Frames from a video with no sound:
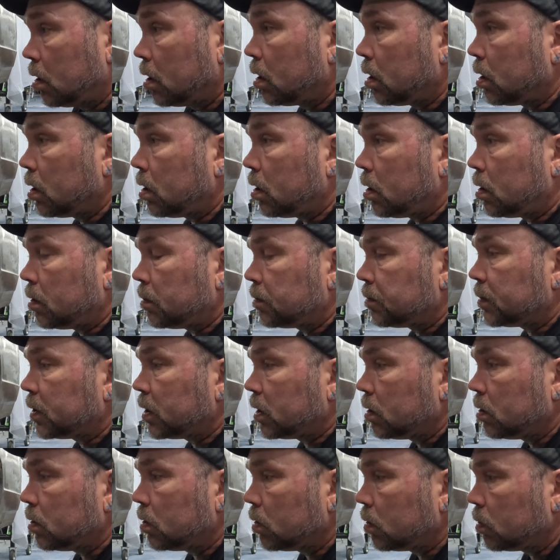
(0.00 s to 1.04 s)

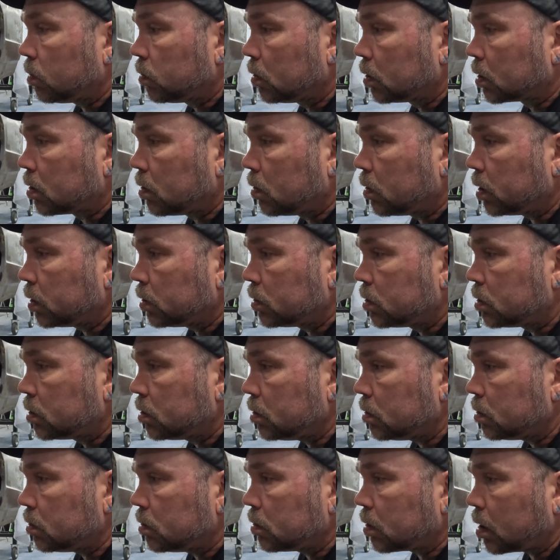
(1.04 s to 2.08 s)

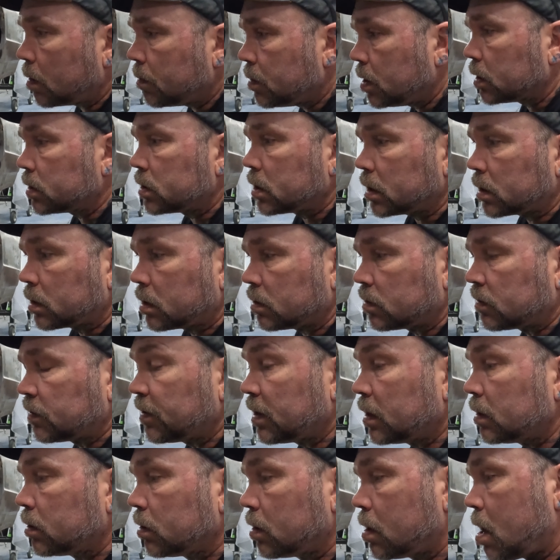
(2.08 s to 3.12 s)
gonna take this
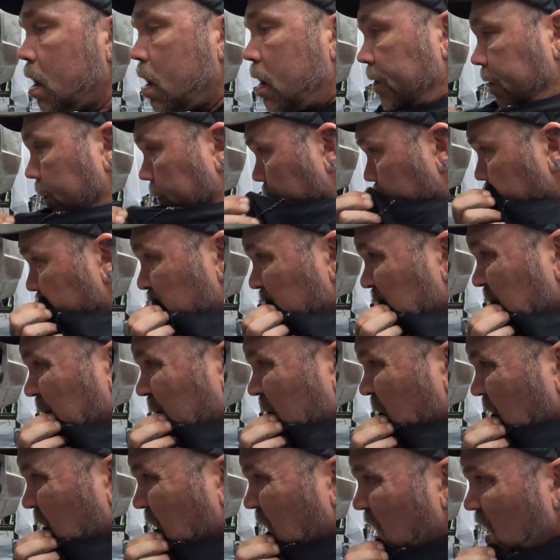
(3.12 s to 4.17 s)
fender off
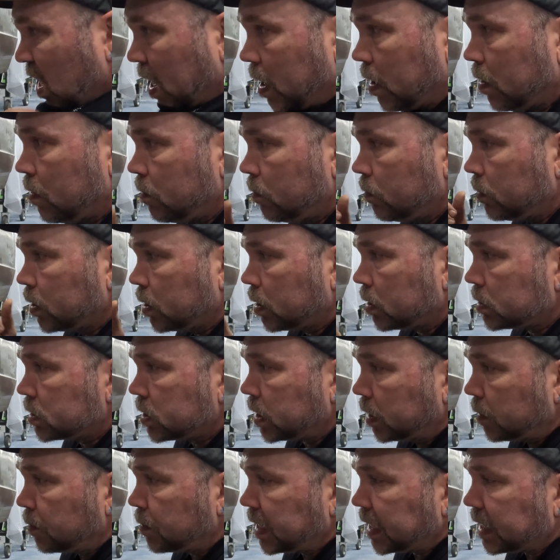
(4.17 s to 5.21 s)
and we're gonna
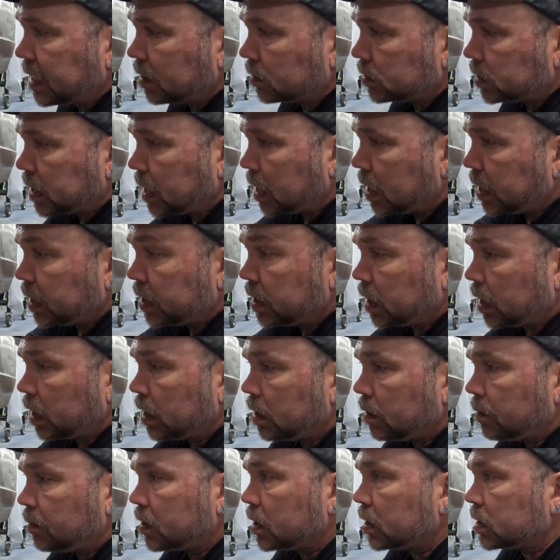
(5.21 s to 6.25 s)
take it back outside
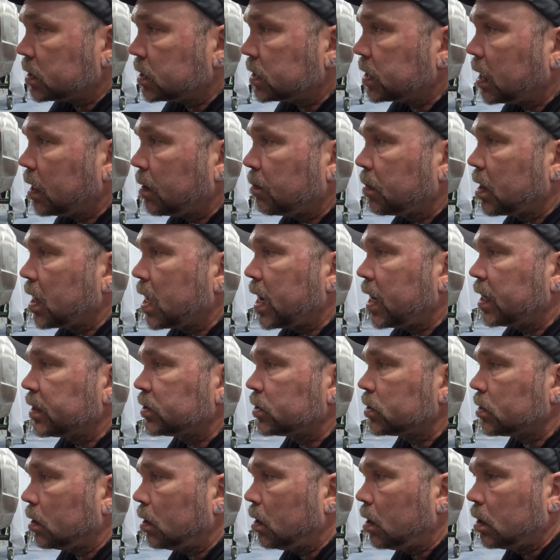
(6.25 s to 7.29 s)
and I'm gonna
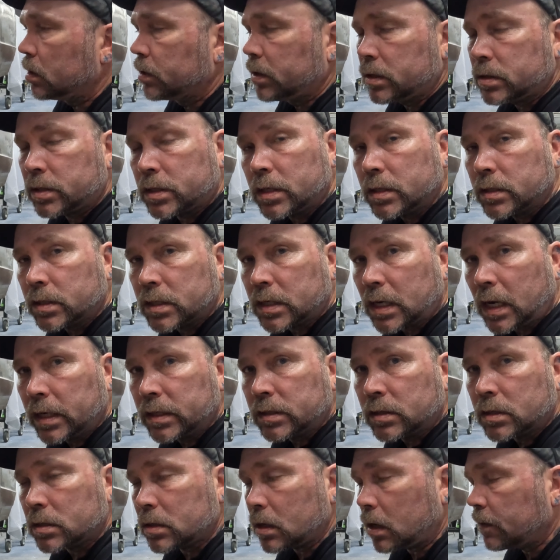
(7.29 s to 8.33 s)
sandblast all this
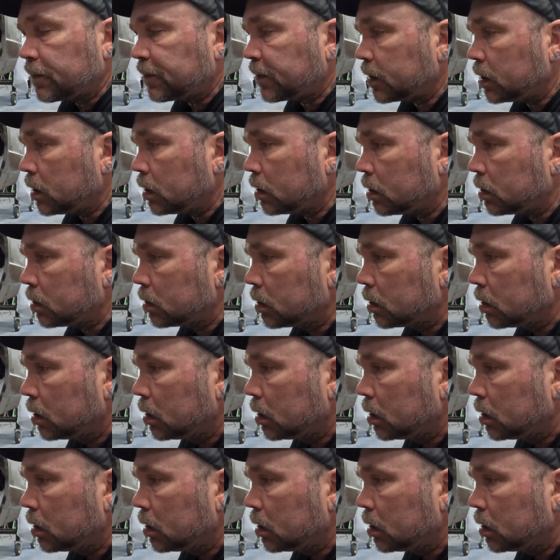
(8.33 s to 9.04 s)
inside stuff here.